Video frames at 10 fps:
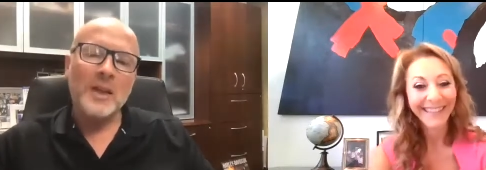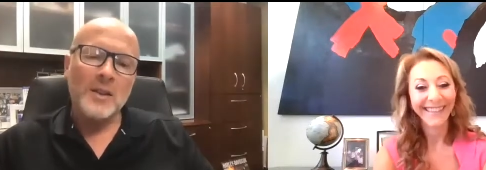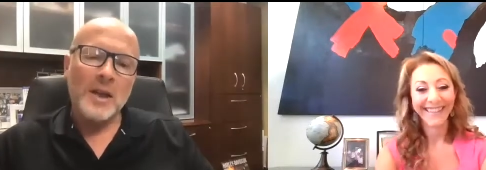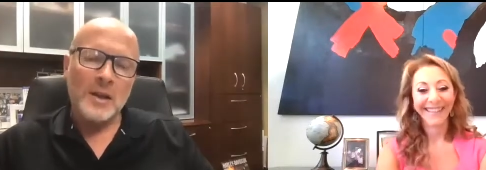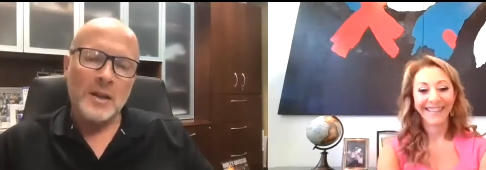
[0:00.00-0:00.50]

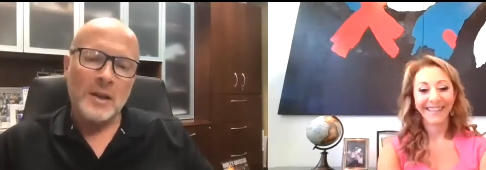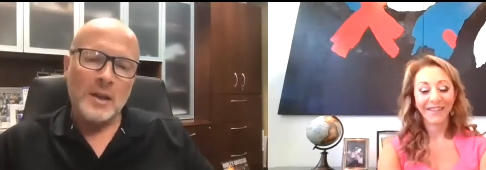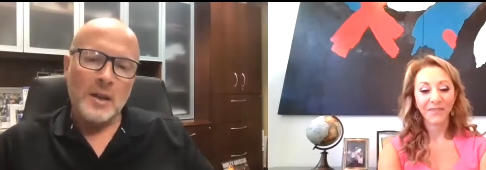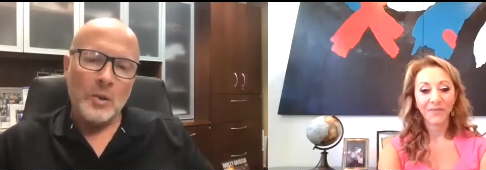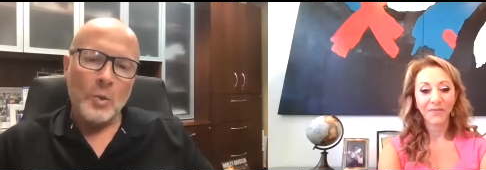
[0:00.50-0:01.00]
Speaker 1: that
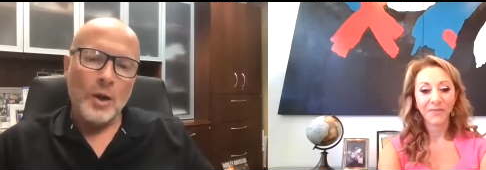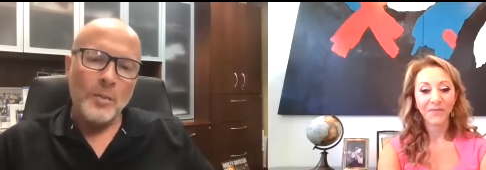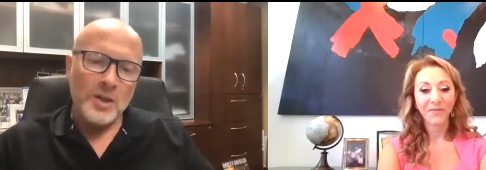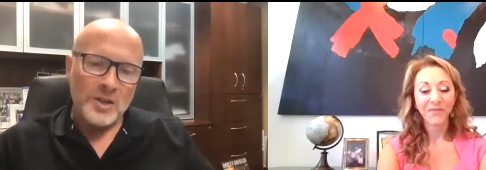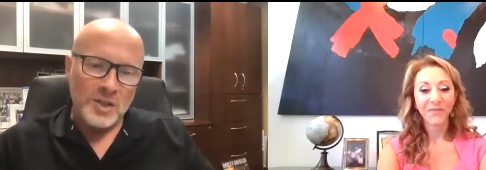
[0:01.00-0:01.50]
what I'm going
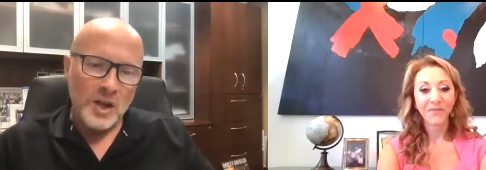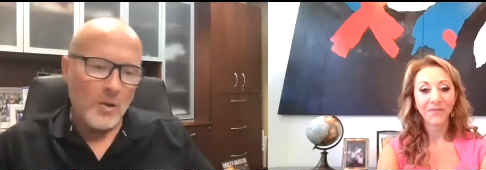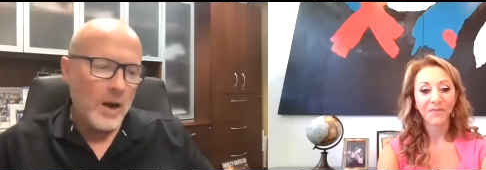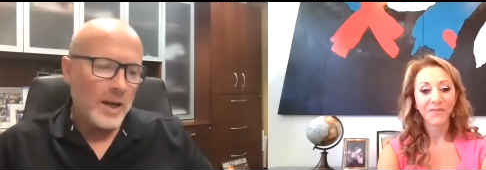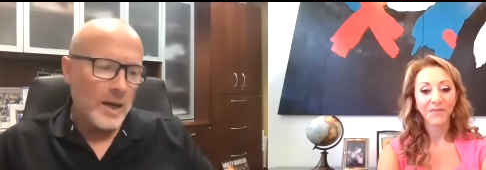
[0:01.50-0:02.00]
to share
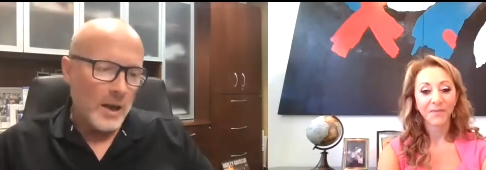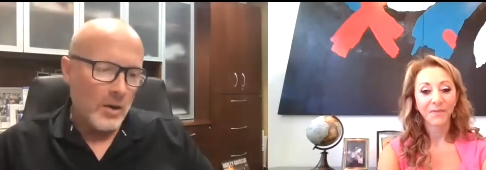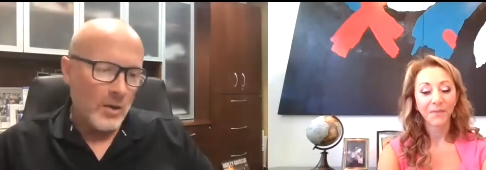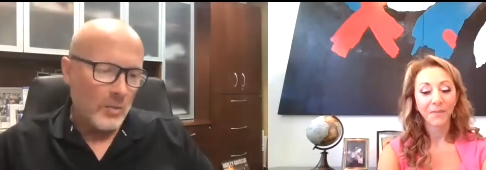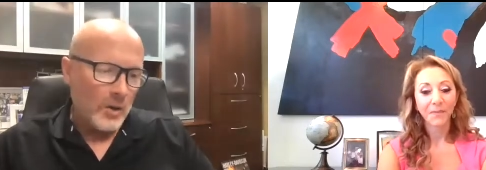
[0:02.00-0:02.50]
right
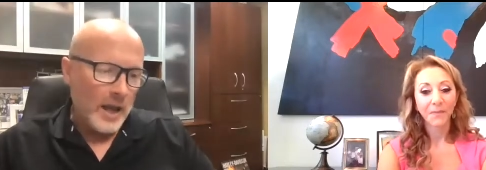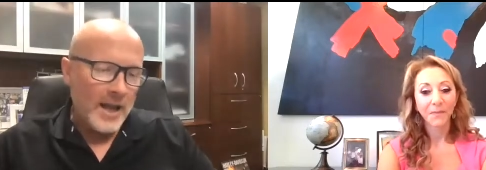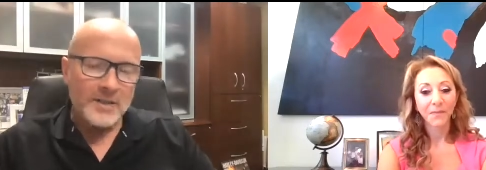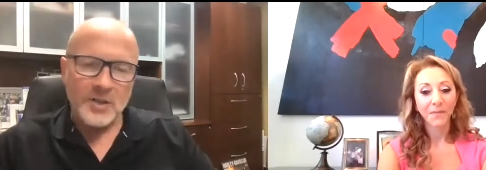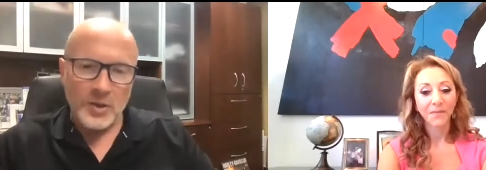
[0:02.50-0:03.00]
now
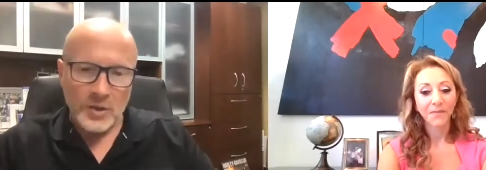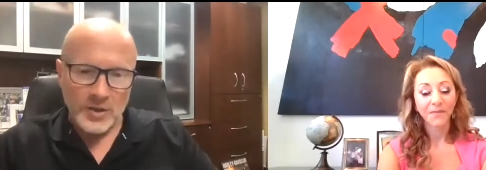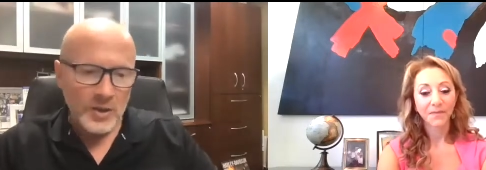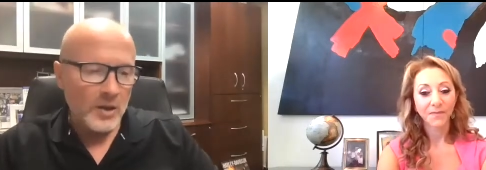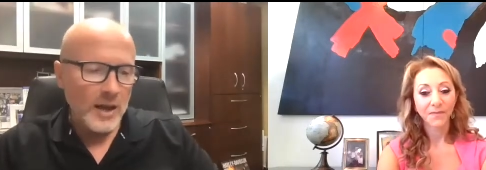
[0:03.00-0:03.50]
has to
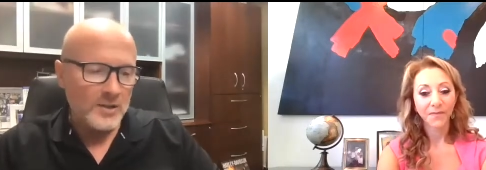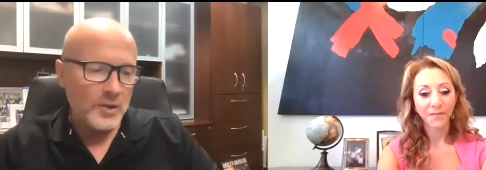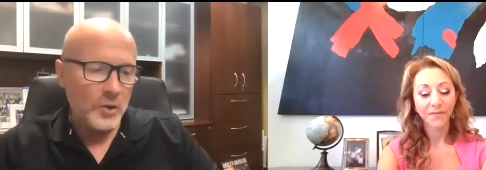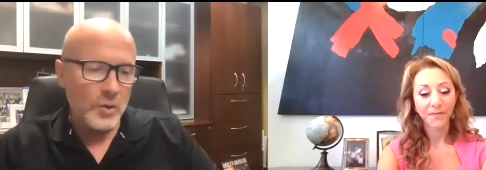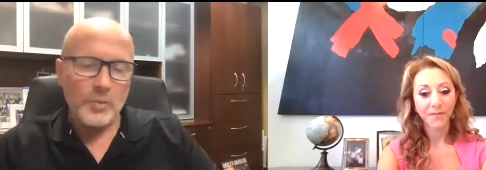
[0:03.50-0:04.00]
still has to
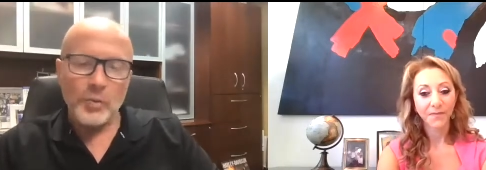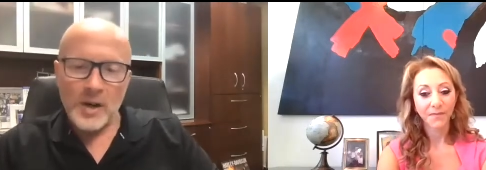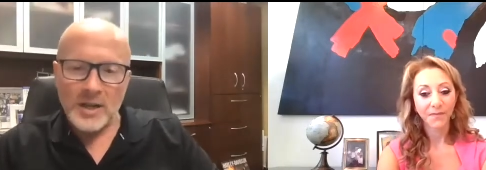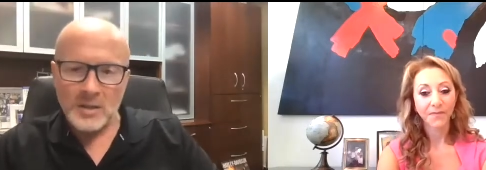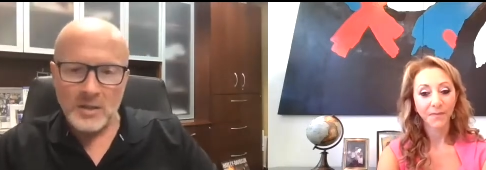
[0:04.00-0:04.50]
do with
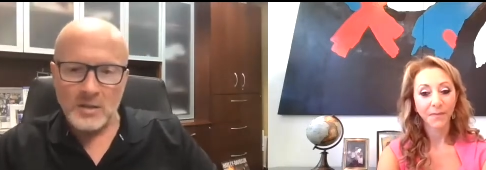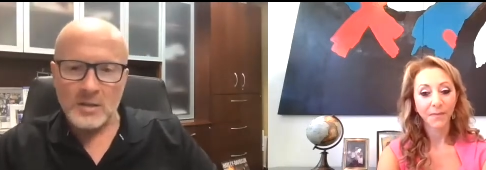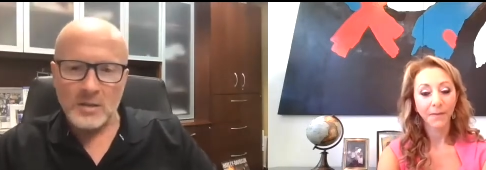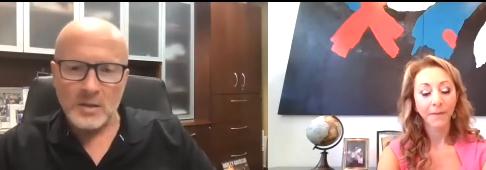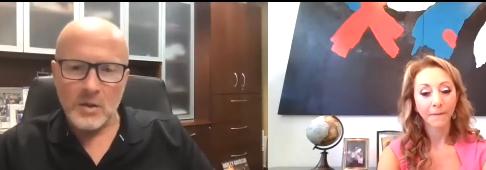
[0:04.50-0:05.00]

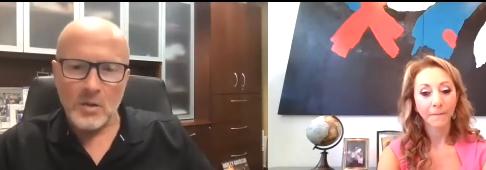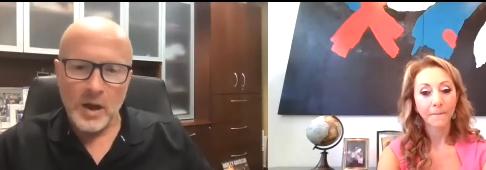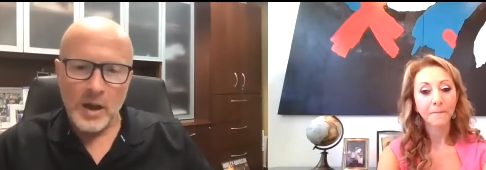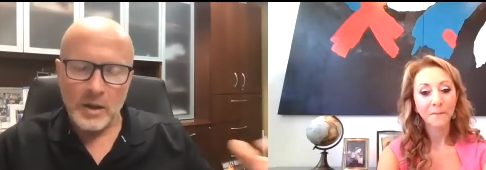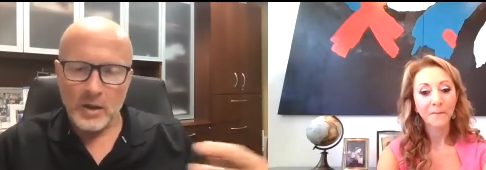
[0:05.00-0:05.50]
presence. You know, uh,
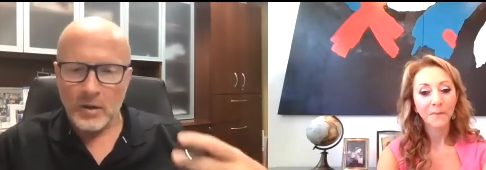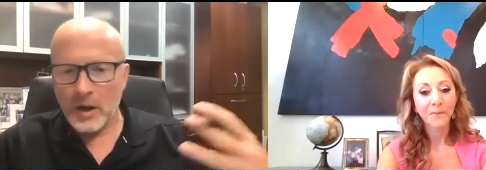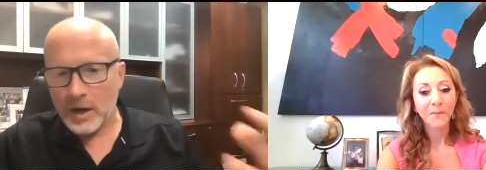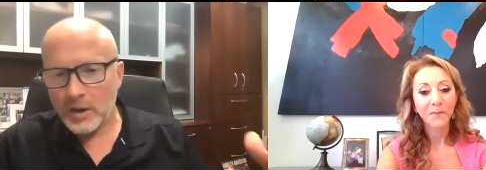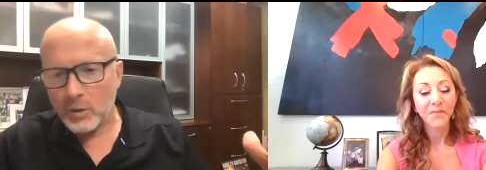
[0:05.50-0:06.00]
you know
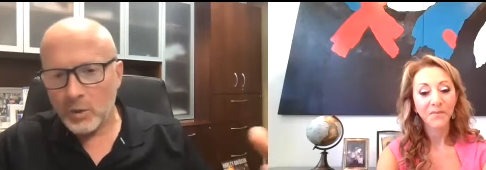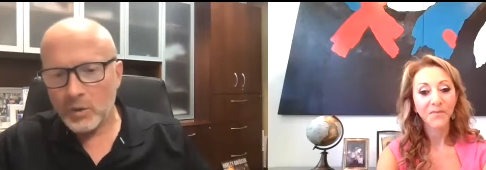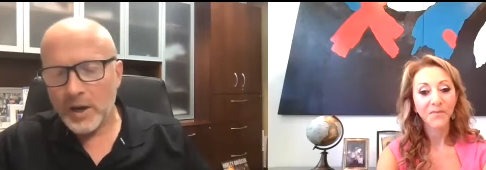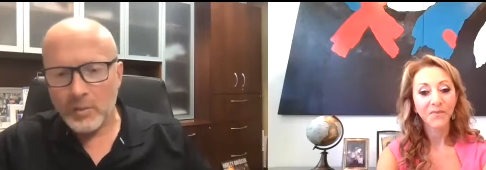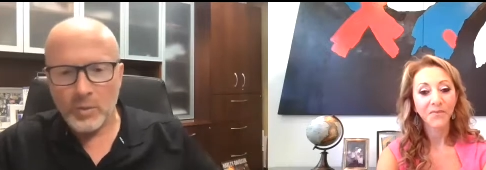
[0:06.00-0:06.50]
how you
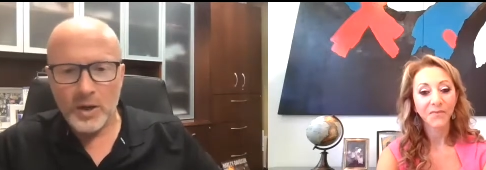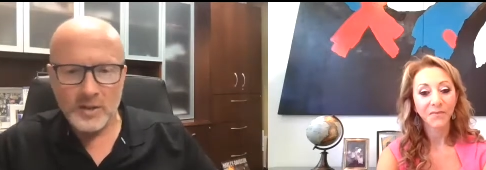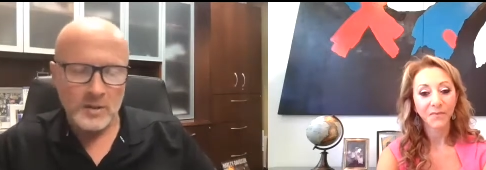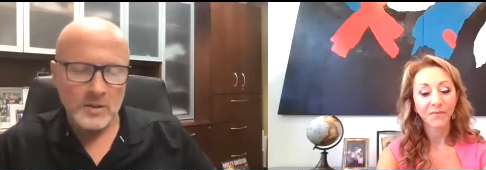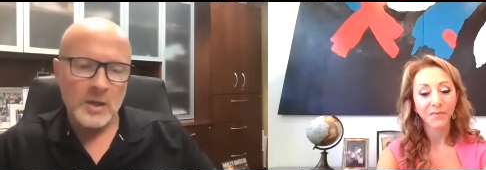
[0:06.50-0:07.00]
create
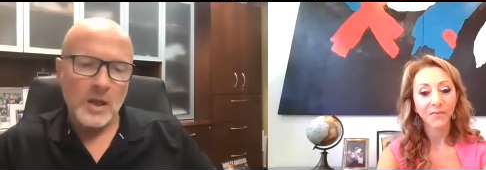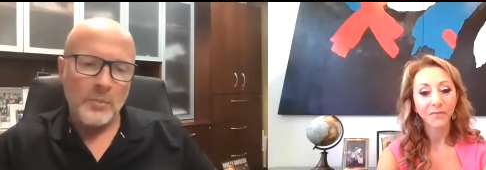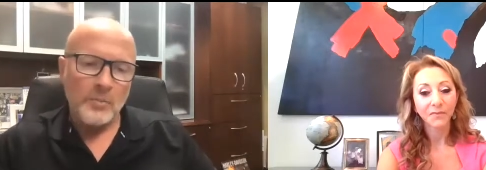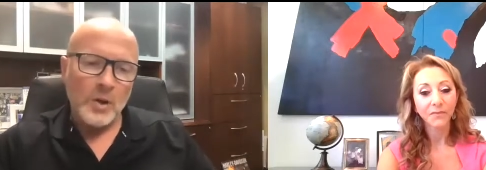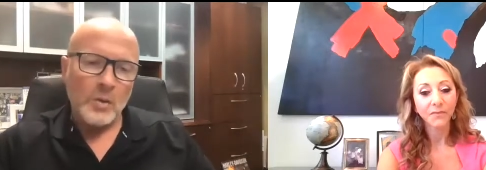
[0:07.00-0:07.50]
presence.
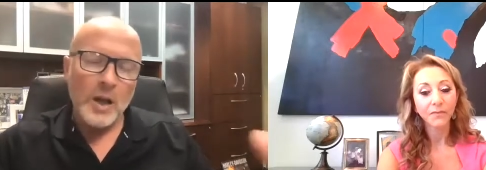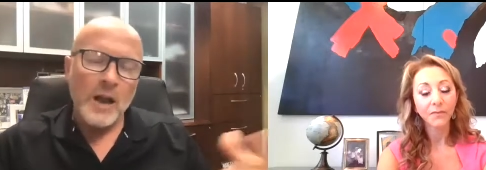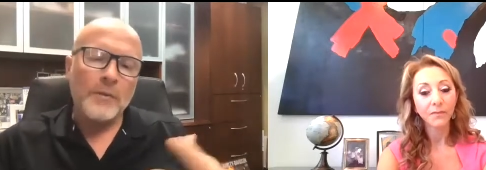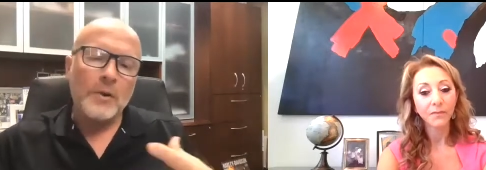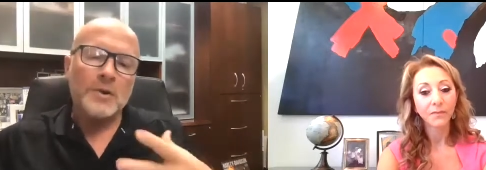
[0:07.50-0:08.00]
When I
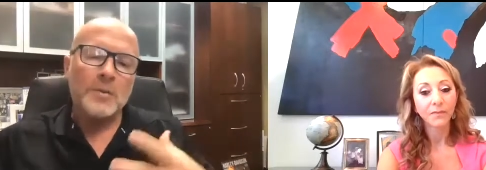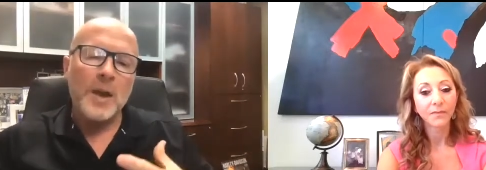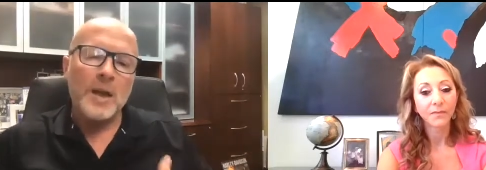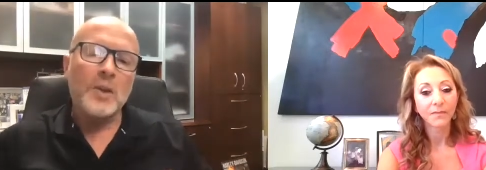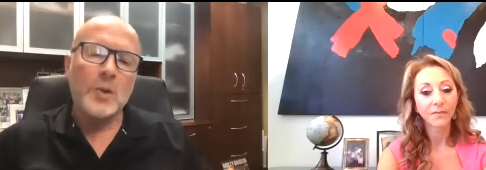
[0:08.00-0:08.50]
first
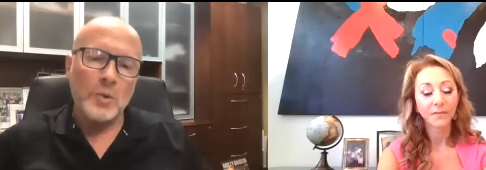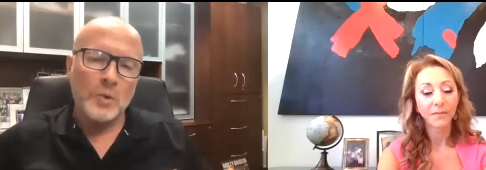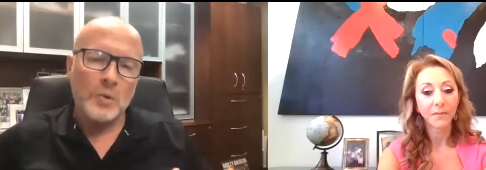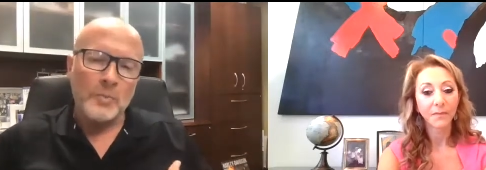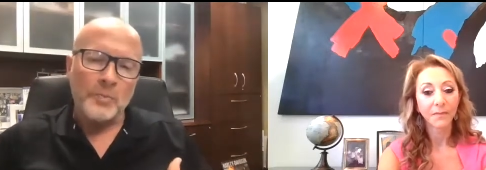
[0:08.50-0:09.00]
met you,